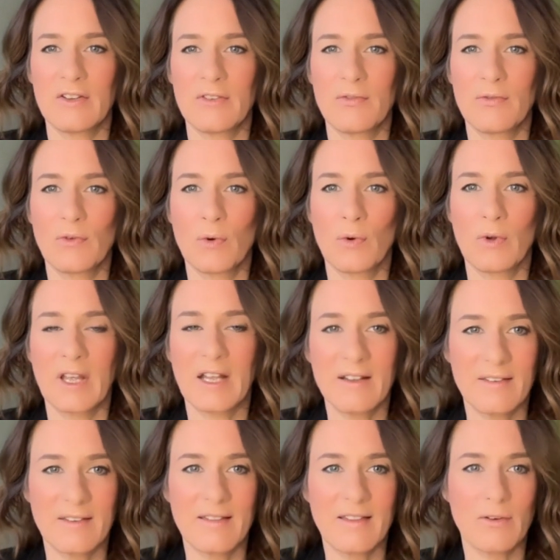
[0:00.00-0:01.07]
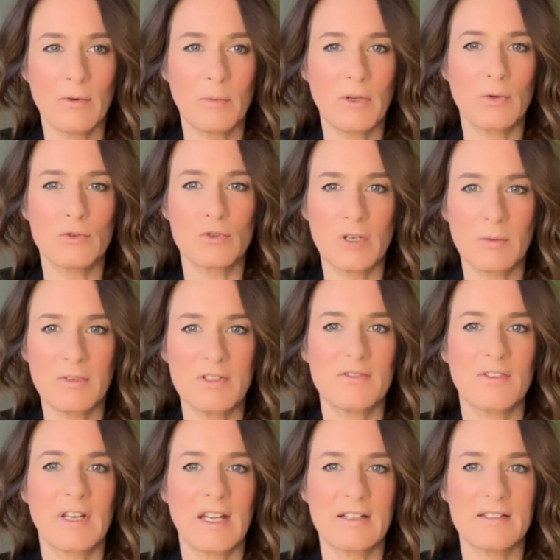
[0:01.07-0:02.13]
for cancer therapy or treatments
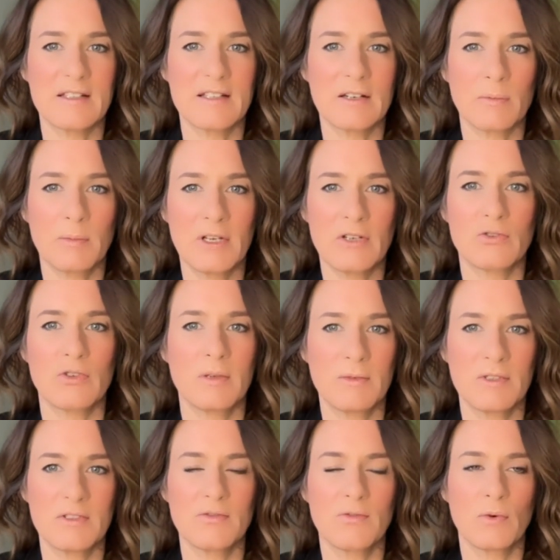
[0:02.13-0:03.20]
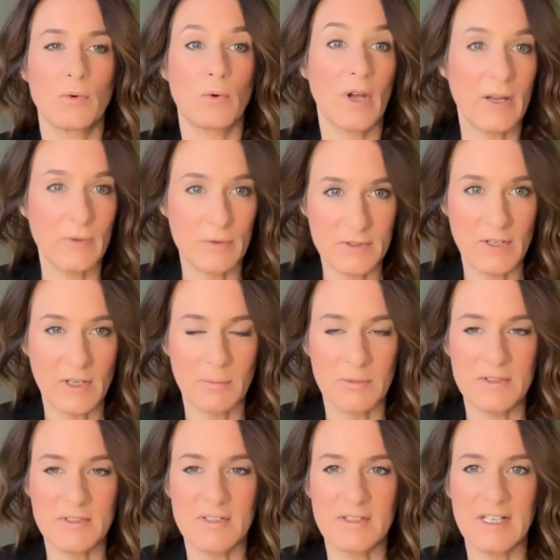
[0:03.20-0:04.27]
for cancer therapy and treatments for
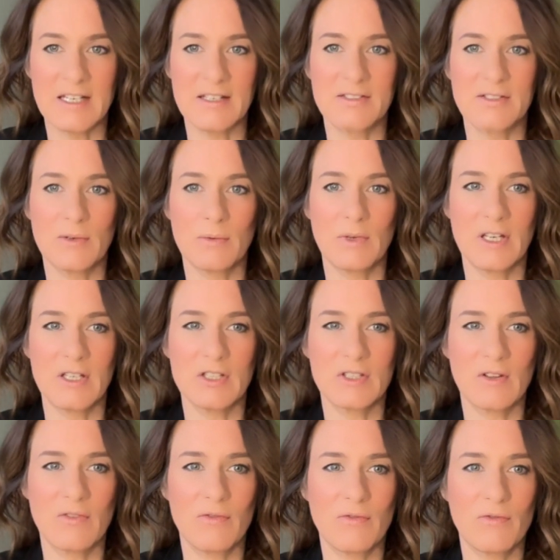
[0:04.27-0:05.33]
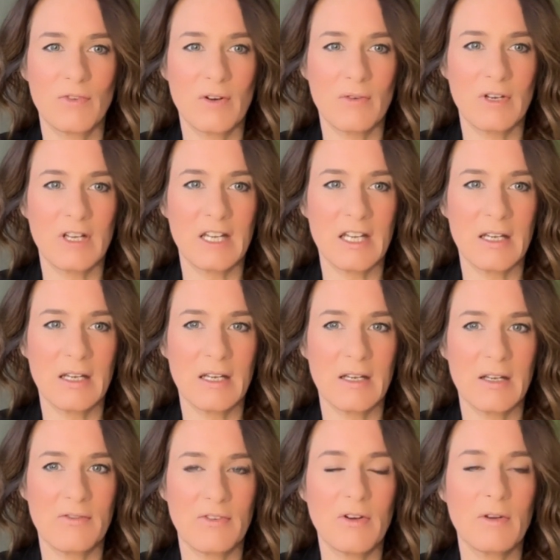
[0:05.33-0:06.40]
Alzheimer's disease. So it's a very,
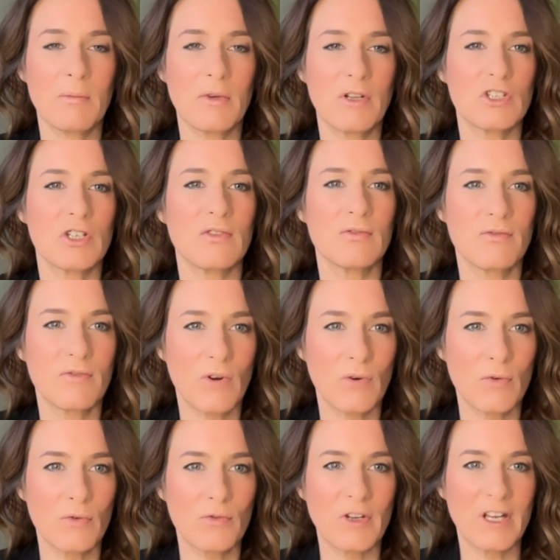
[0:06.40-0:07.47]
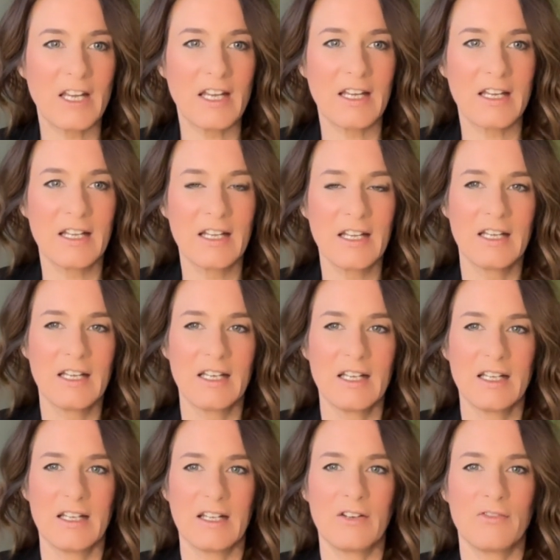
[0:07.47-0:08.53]
very much an evolving
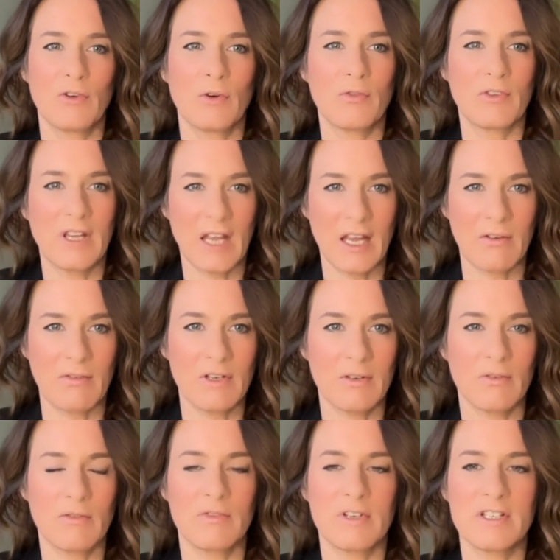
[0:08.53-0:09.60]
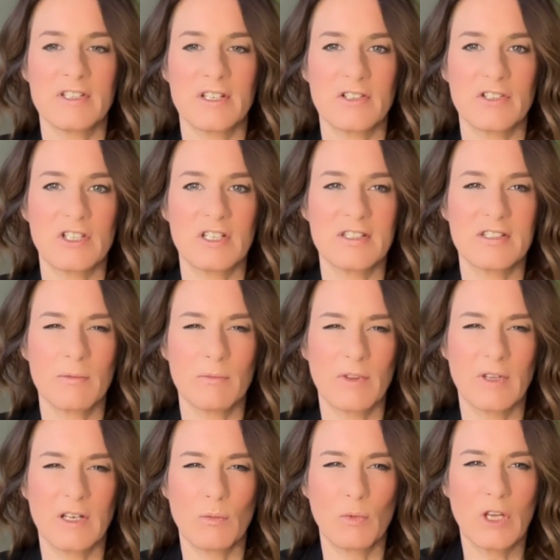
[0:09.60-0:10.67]
area of research, and it's
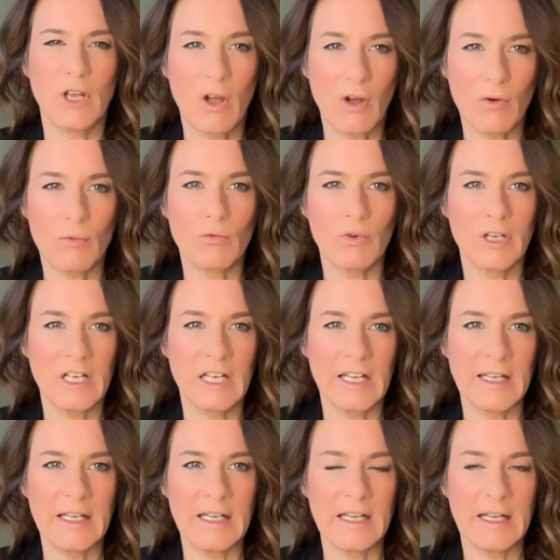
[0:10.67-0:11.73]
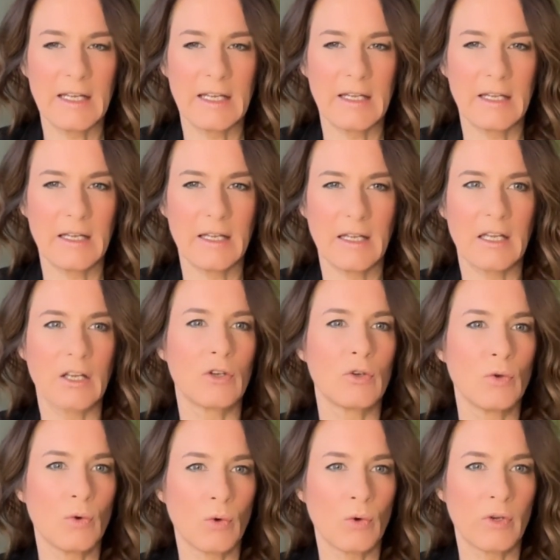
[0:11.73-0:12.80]
something that we can't really
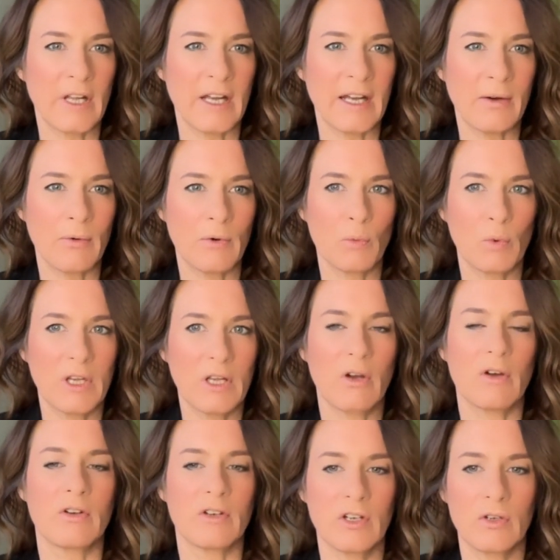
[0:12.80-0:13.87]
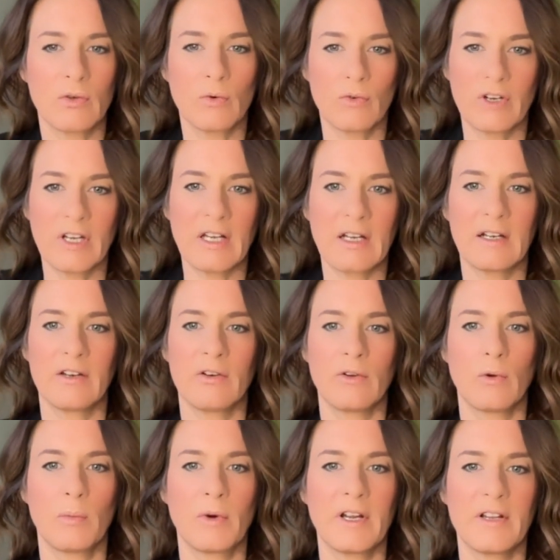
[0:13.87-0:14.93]
ignore now, and we can't ignore it in
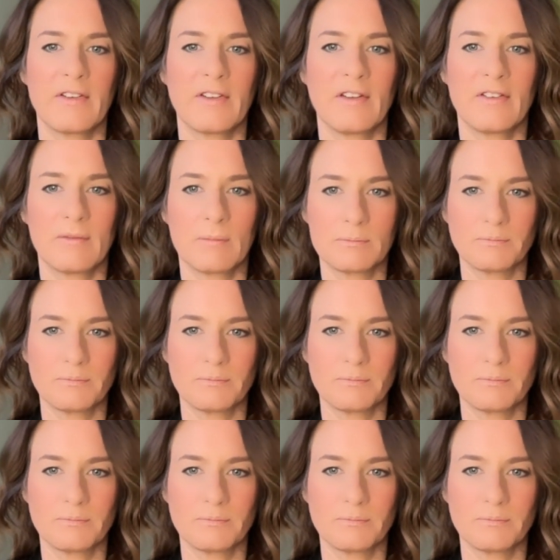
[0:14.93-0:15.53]
clinical practice.